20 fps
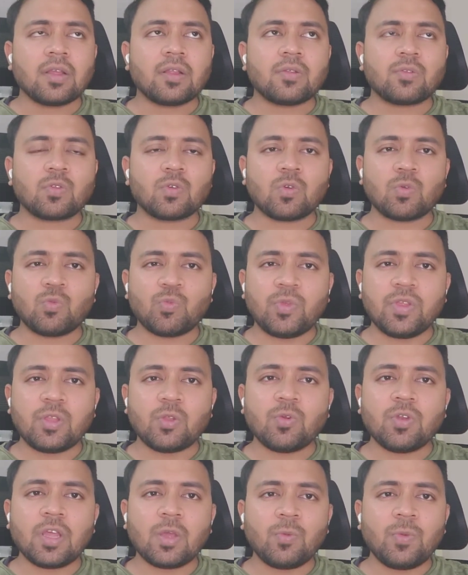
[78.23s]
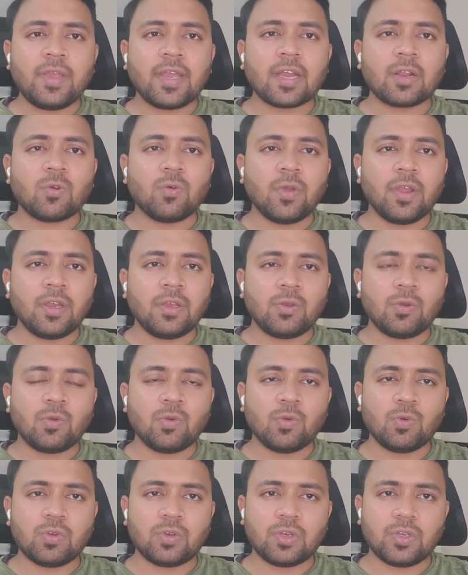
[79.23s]
So today we are going
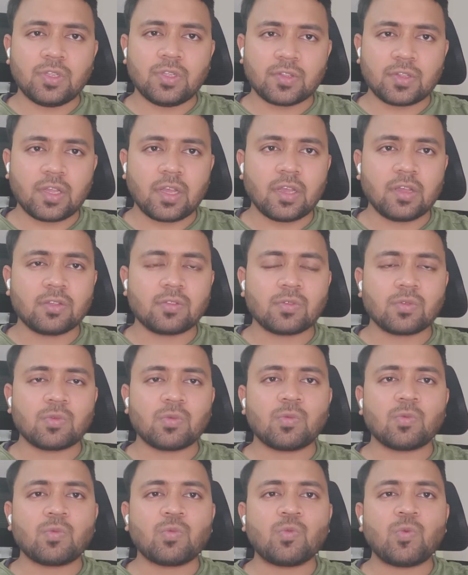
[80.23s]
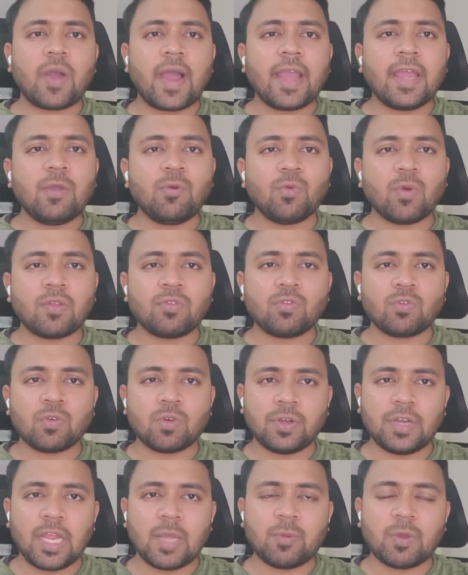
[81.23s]
to discuss why one
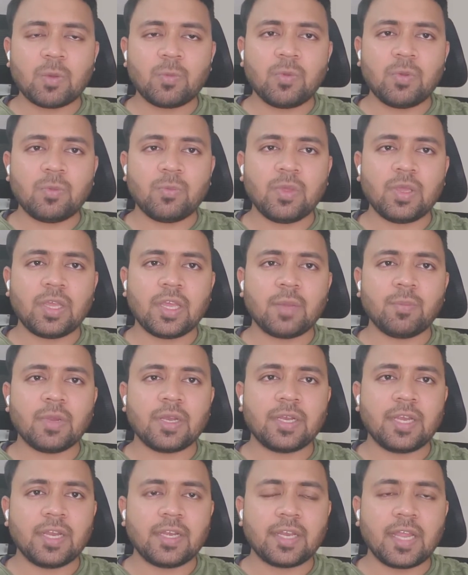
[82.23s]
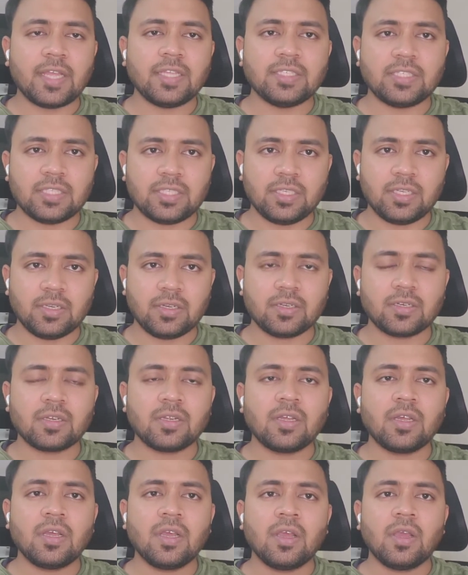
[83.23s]
should never become a data engineer
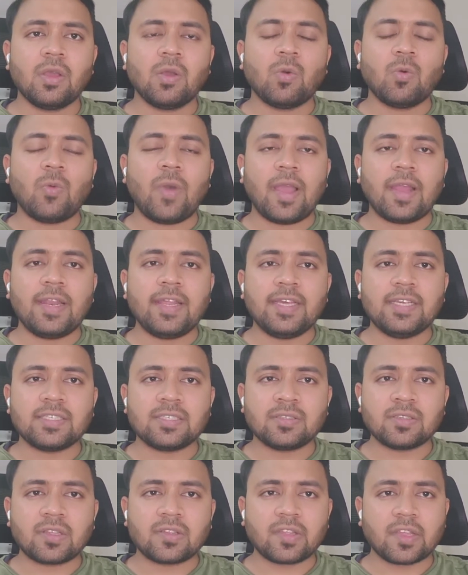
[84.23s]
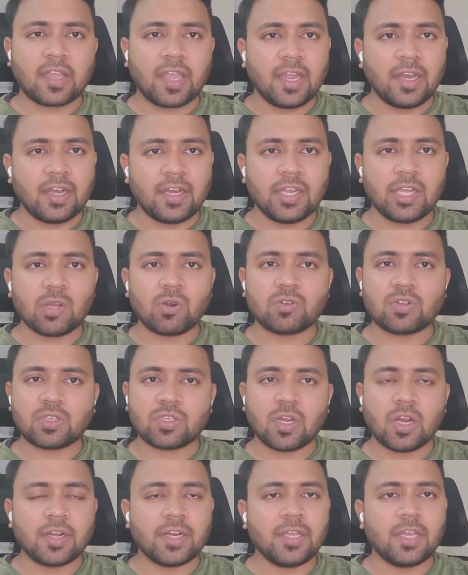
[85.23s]
while he is in the second year or the
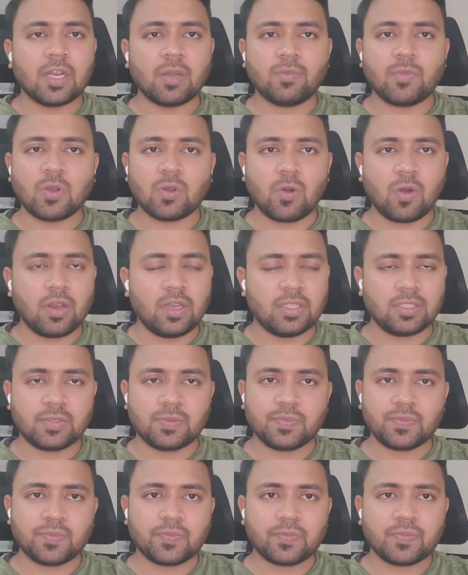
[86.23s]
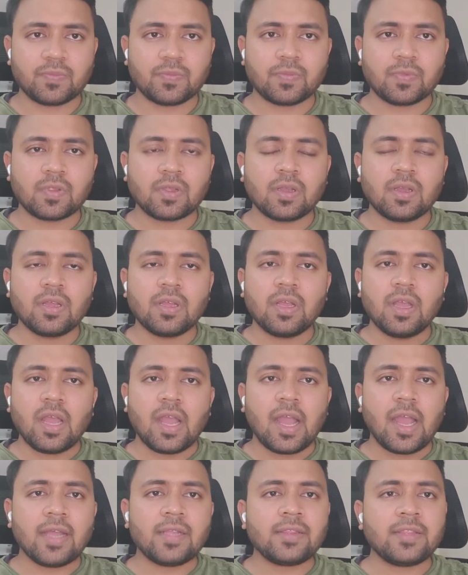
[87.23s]
third year of the college.
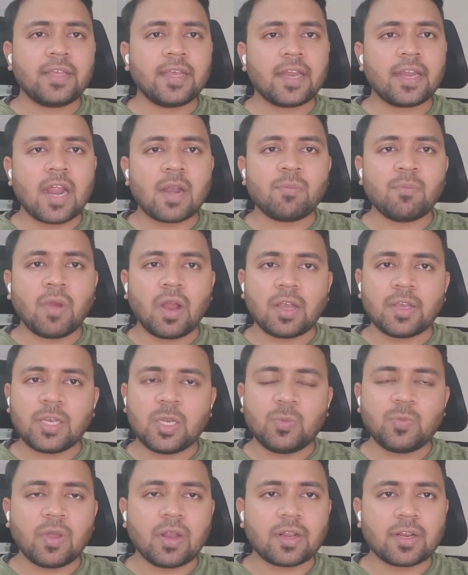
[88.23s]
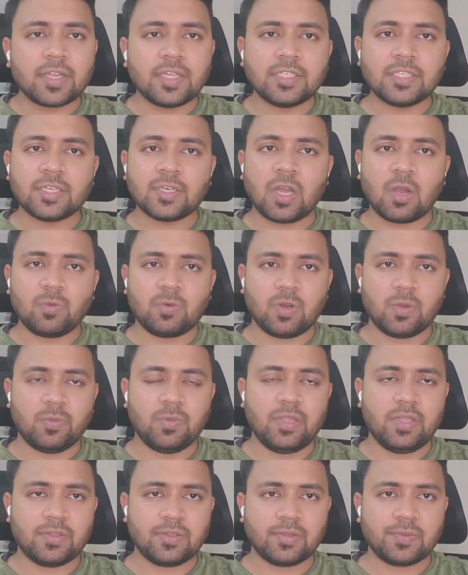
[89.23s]
And there are multiple reasons out
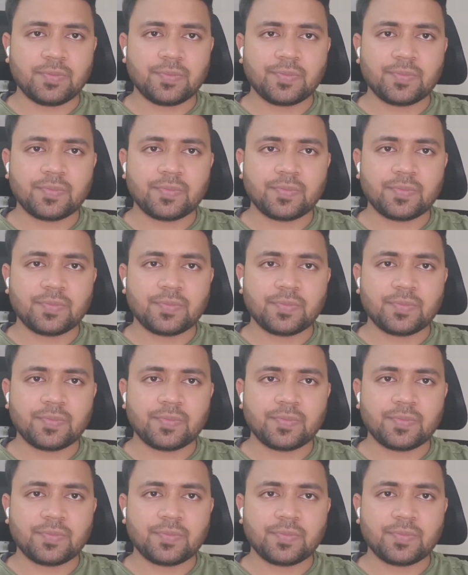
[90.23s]
of this.